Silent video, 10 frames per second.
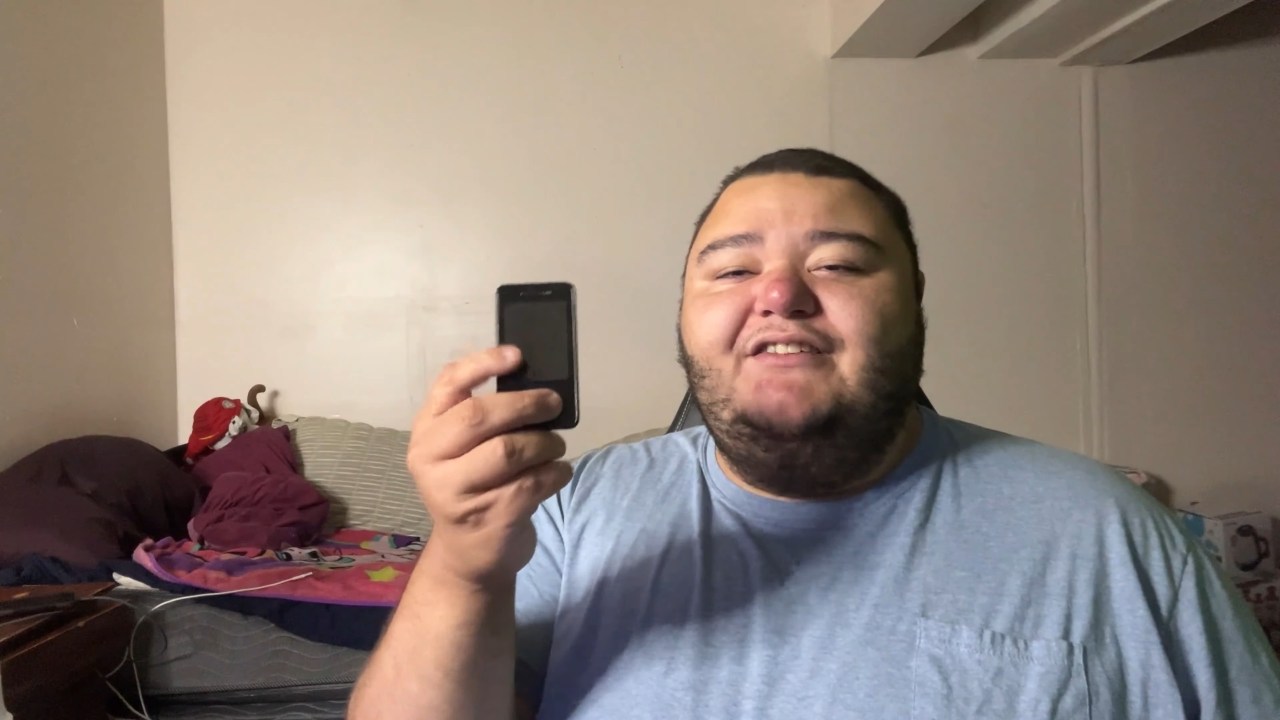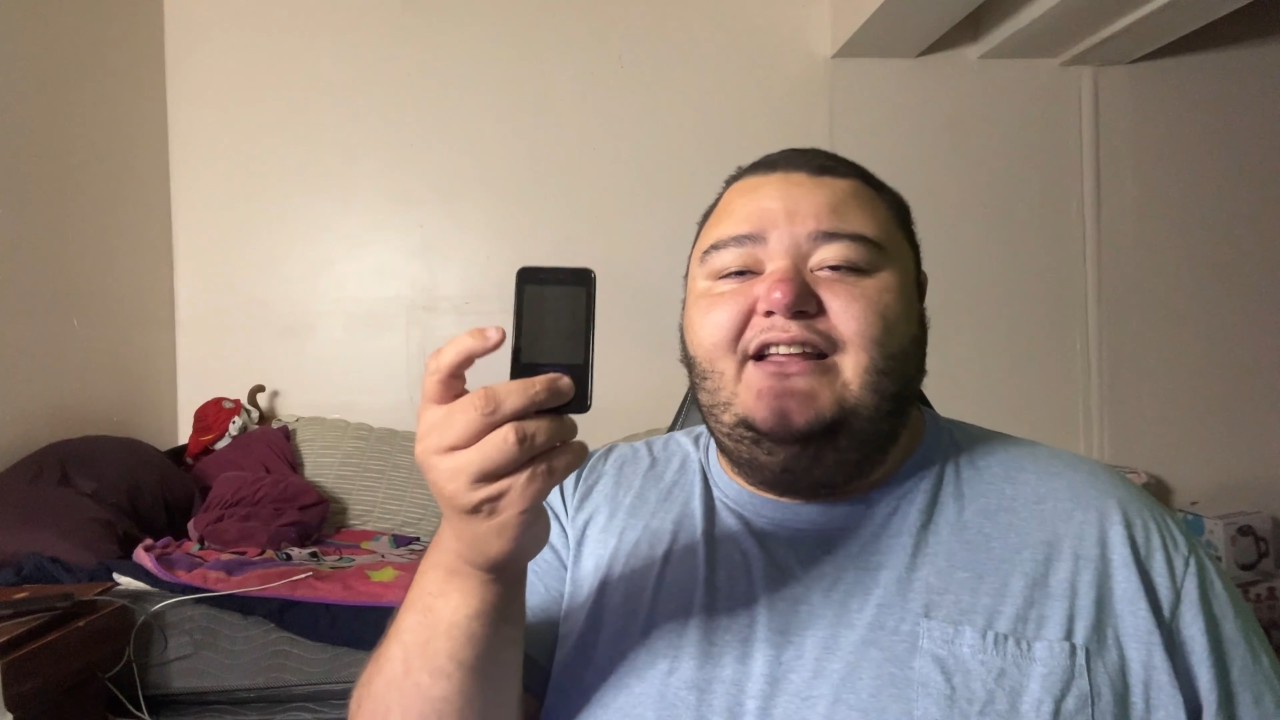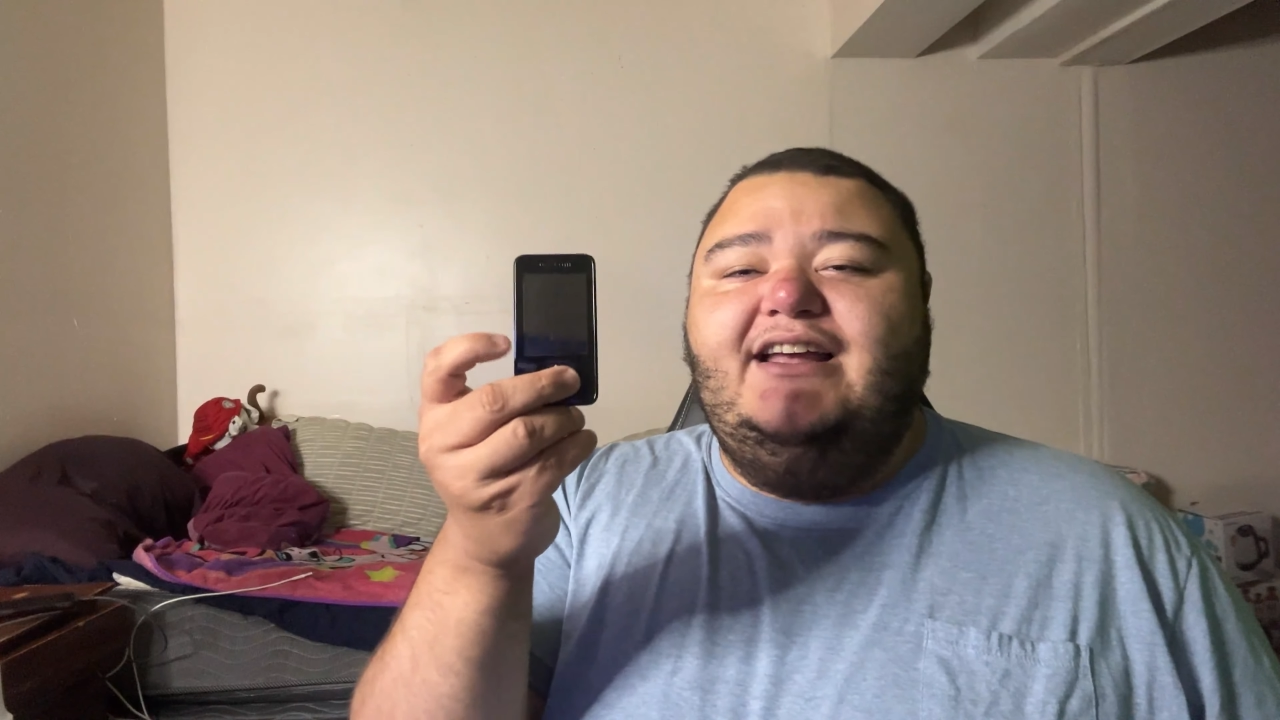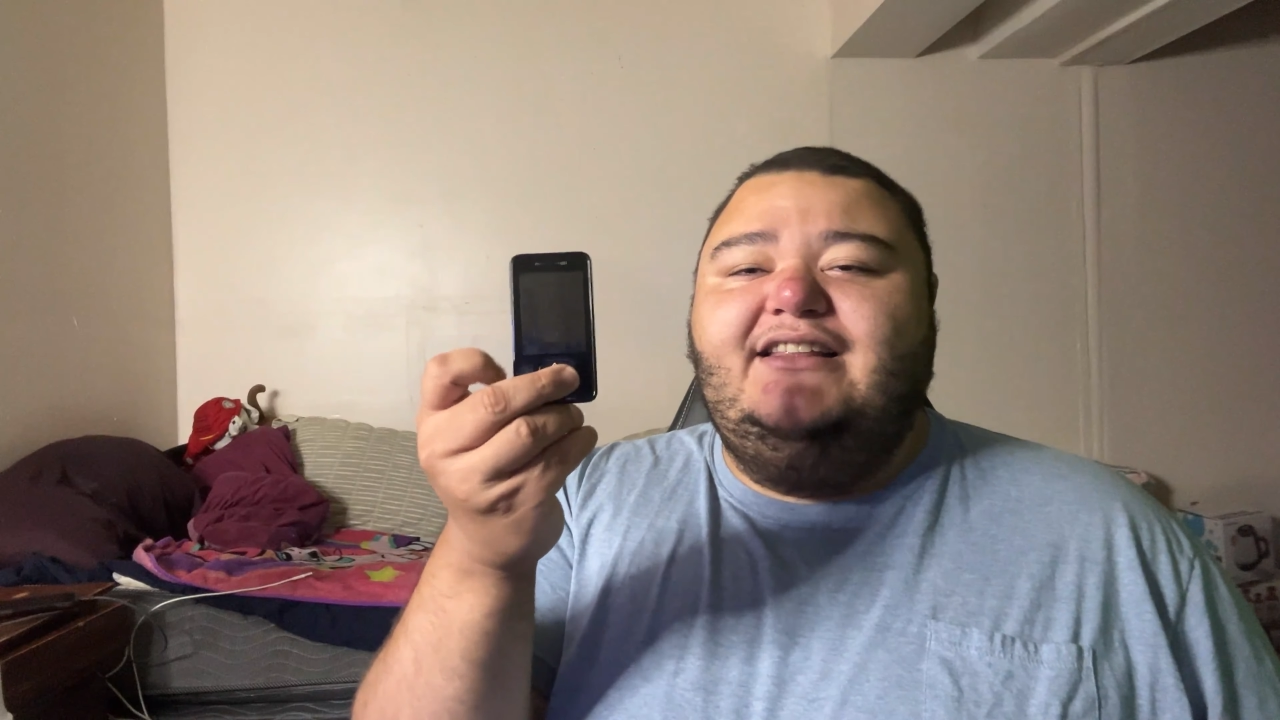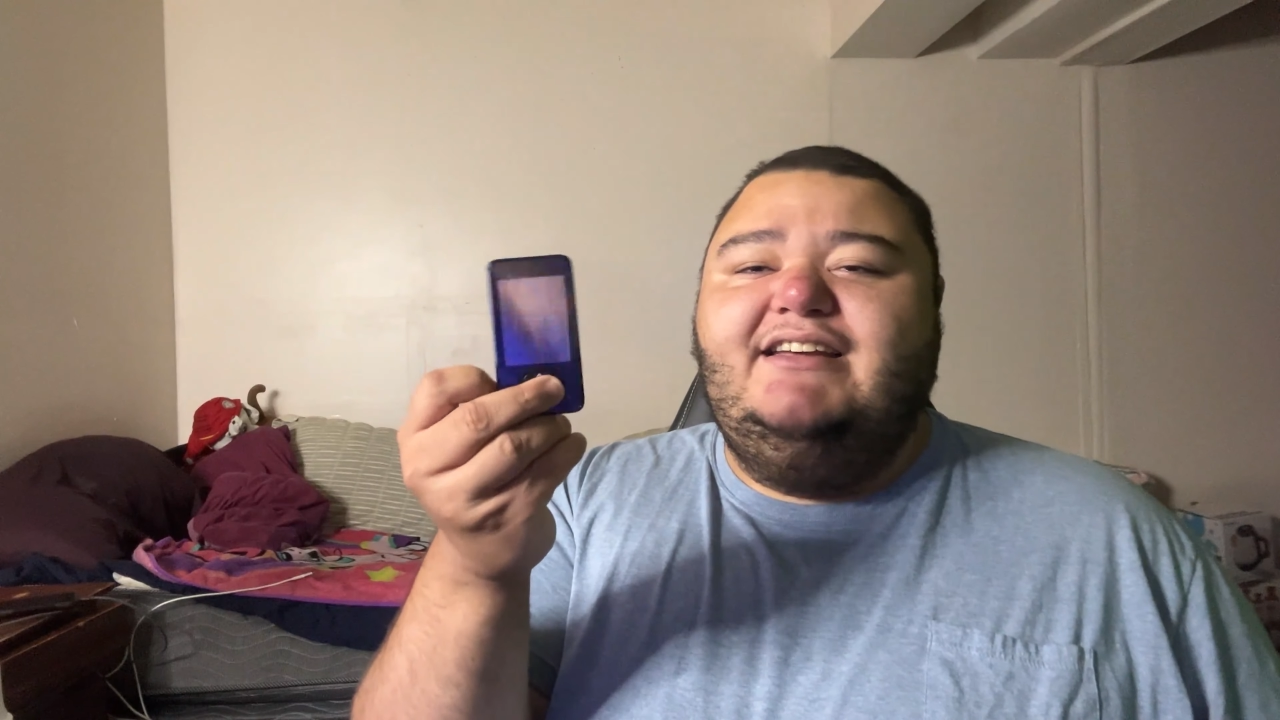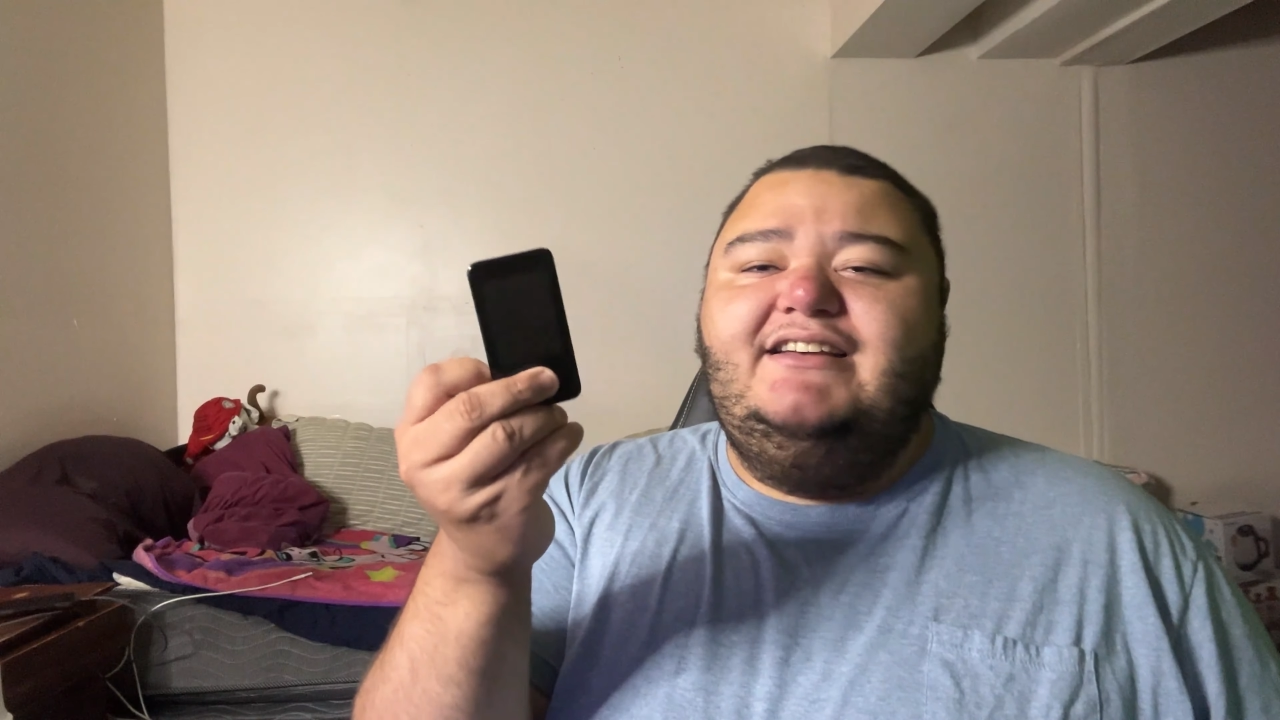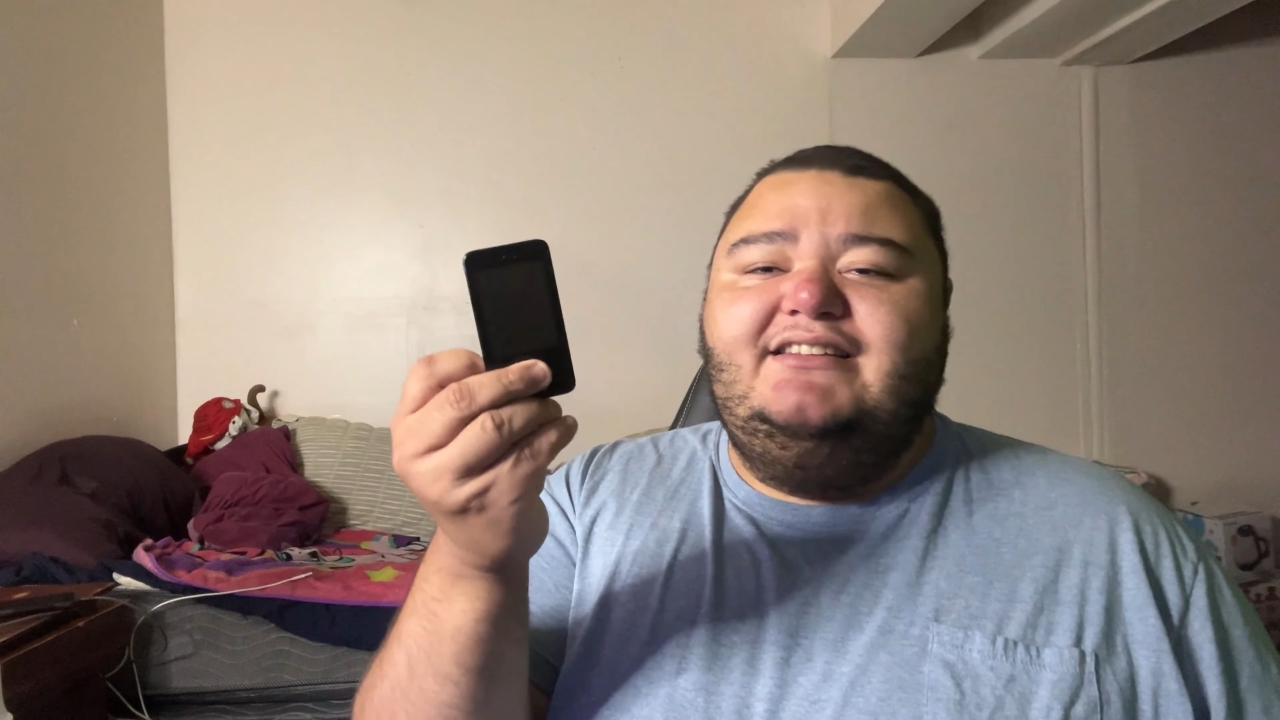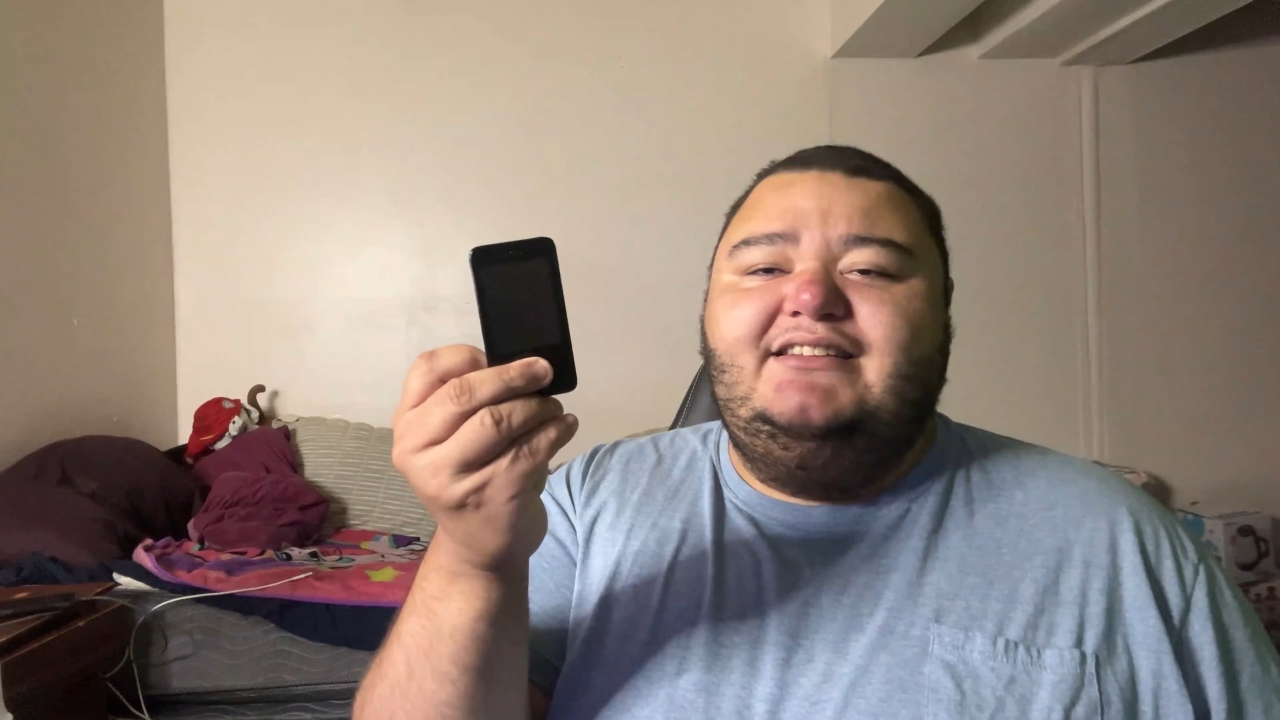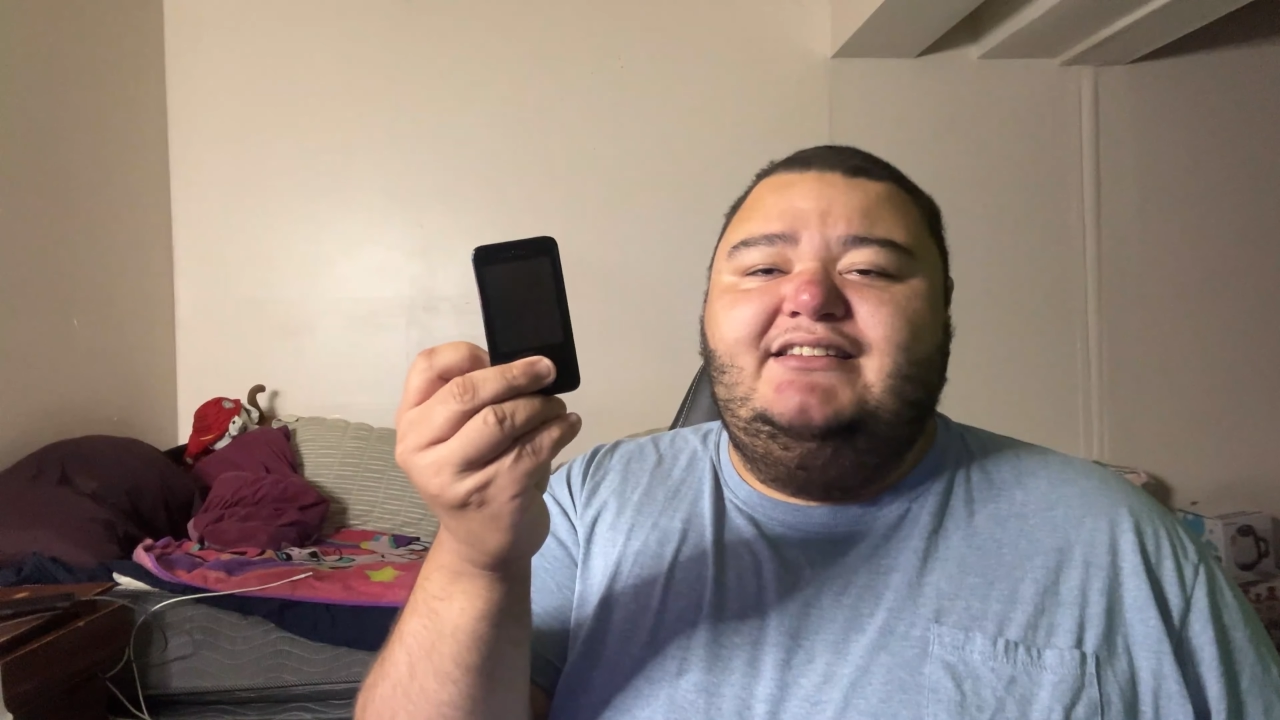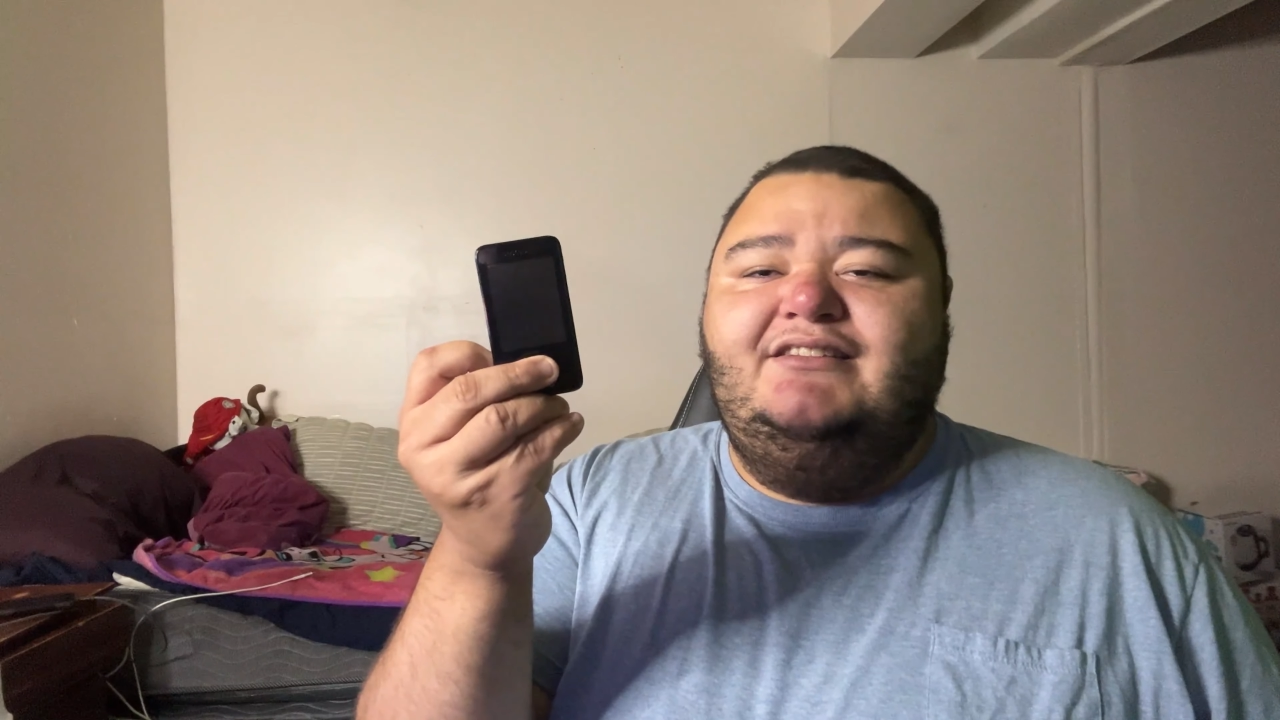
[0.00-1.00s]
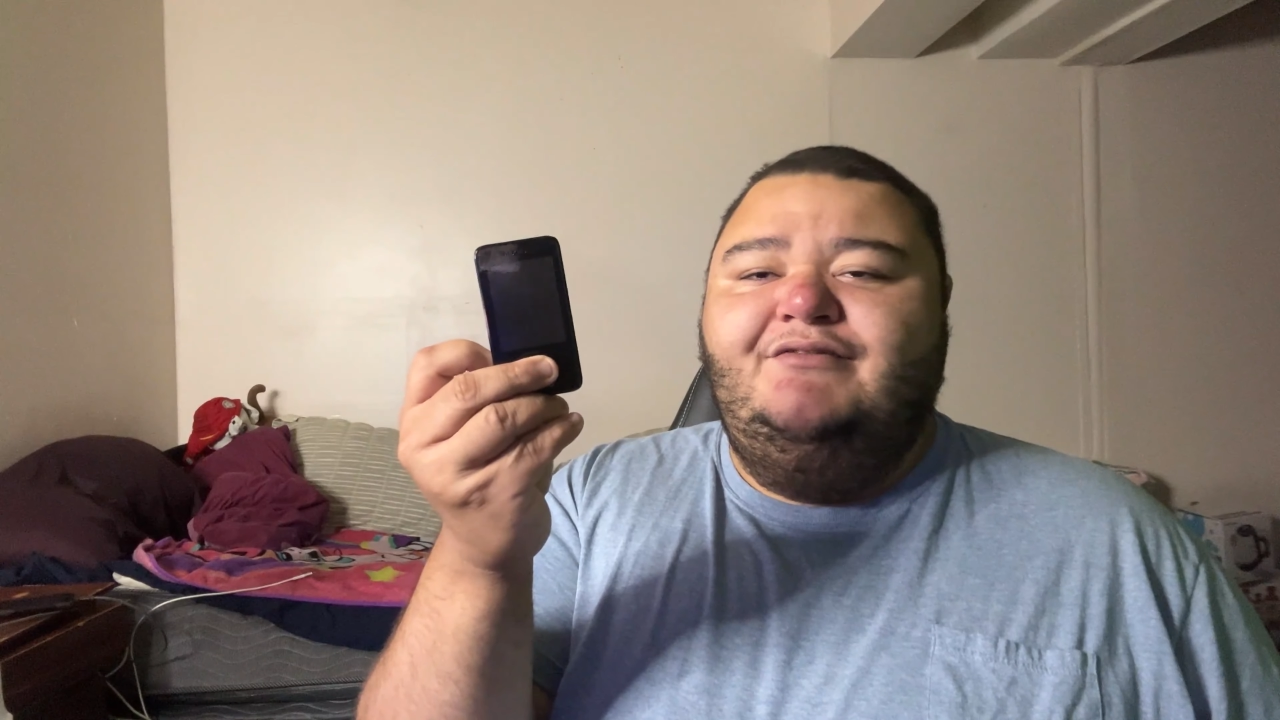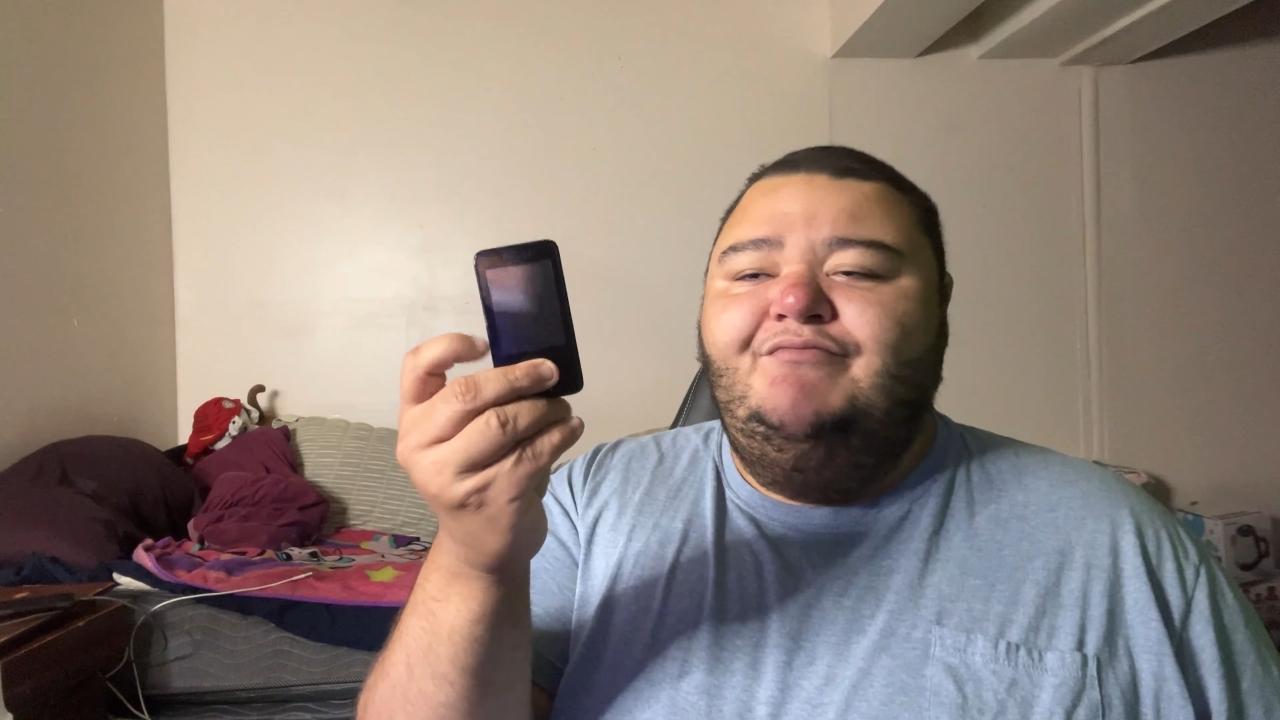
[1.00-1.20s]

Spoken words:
like this.